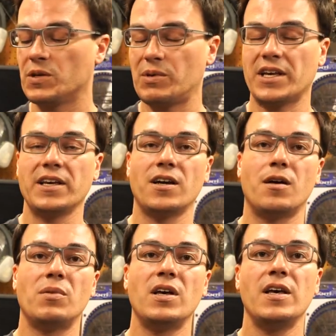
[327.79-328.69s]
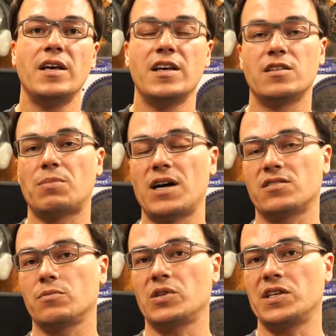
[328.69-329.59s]
picking up is
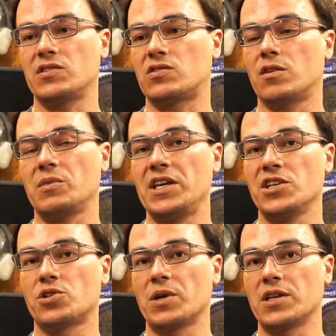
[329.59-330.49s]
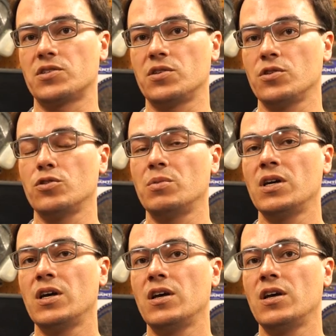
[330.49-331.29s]
possibly some heat shrink tube